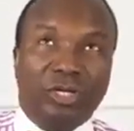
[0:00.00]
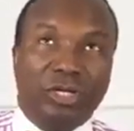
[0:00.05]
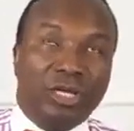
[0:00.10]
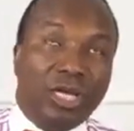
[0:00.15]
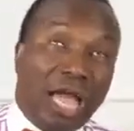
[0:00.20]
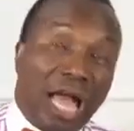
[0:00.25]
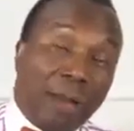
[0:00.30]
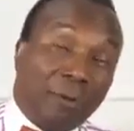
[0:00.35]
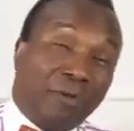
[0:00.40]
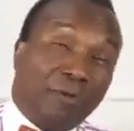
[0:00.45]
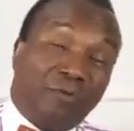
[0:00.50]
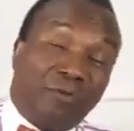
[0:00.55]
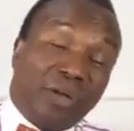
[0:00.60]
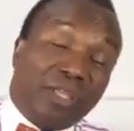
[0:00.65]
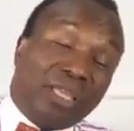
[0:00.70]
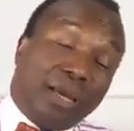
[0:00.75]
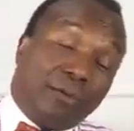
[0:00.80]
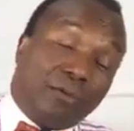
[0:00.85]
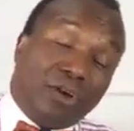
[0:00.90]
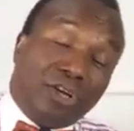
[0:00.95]
And in fact,
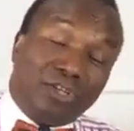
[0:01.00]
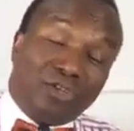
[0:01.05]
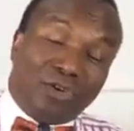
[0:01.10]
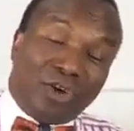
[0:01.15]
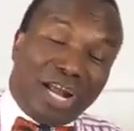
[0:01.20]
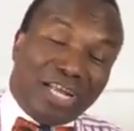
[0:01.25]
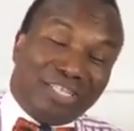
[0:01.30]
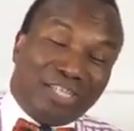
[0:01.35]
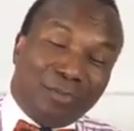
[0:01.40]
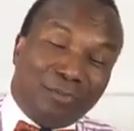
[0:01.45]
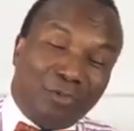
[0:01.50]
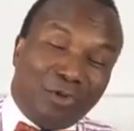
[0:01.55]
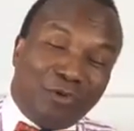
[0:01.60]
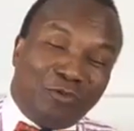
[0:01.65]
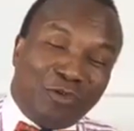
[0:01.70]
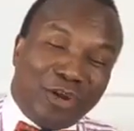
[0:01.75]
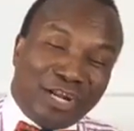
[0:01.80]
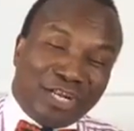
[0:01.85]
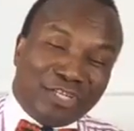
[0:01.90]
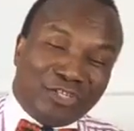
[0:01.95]
I'm going to write a book
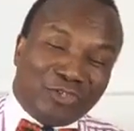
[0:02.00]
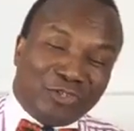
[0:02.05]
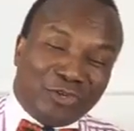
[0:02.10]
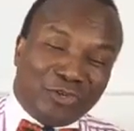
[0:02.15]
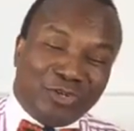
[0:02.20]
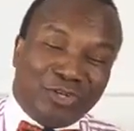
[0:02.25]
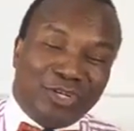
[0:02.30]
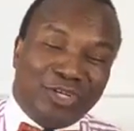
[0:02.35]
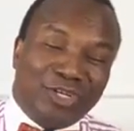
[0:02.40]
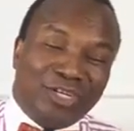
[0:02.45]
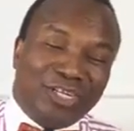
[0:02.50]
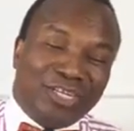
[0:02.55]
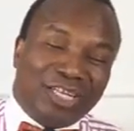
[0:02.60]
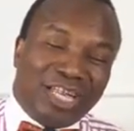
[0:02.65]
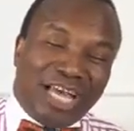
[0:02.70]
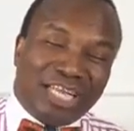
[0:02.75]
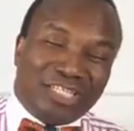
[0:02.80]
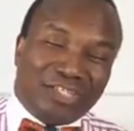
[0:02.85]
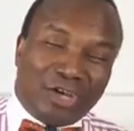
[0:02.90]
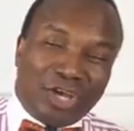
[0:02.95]
very soon
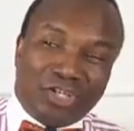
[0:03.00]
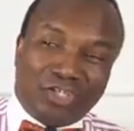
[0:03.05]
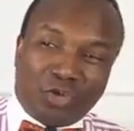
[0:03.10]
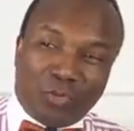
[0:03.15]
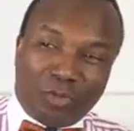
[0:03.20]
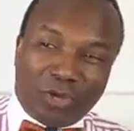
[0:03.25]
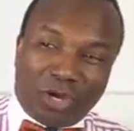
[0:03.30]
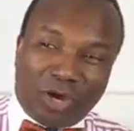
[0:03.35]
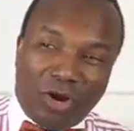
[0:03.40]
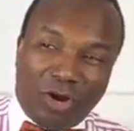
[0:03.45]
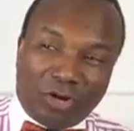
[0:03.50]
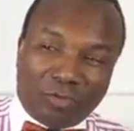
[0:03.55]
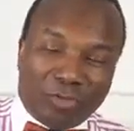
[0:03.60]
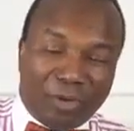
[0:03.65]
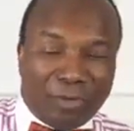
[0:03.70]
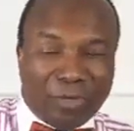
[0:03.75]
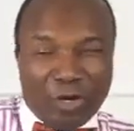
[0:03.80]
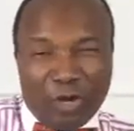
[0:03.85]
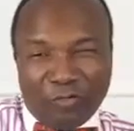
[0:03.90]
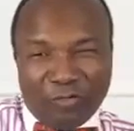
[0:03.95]
that's going to be called, maybe
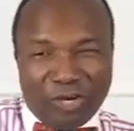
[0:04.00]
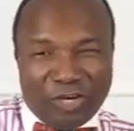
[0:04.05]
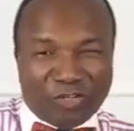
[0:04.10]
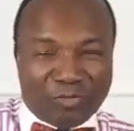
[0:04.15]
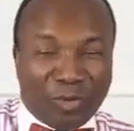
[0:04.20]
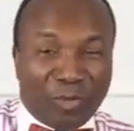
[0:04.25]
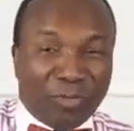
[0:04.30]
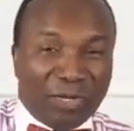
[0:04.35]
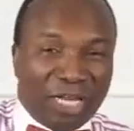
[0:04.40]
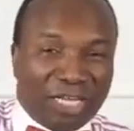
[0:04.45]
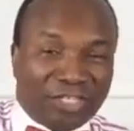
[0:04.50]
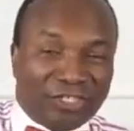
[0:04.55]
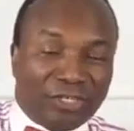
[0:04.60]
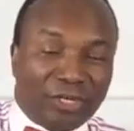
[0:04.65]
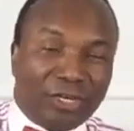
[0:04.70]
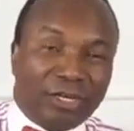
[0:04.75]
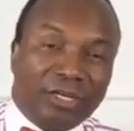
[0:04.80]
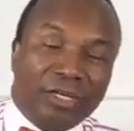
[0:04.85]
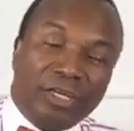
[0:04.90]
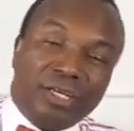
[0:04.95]
not very soon, maybe next year.
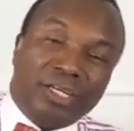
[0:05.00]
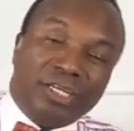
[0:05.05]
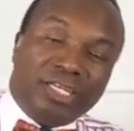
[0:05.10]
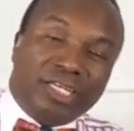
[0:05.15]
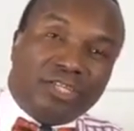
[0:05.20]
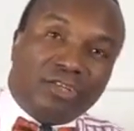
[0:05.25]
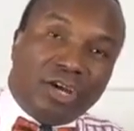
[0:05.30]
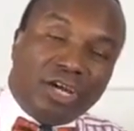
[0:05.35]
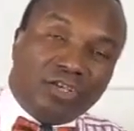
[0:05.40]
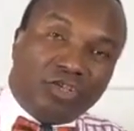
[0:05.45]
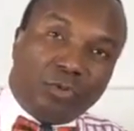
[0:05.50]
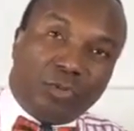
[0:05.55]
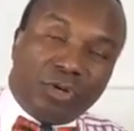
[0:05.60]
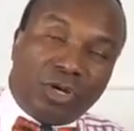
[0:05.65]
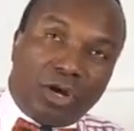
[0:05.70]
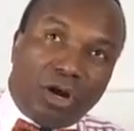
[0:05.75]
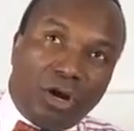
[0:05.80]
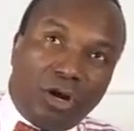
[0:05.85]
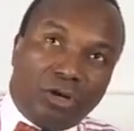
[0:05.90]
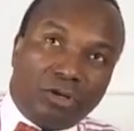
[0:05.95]
It's going to be
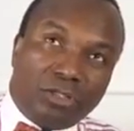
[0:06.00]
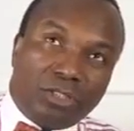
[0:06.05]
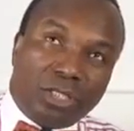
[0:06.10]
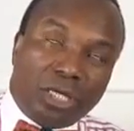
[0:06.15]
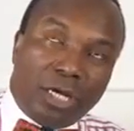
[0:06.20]
called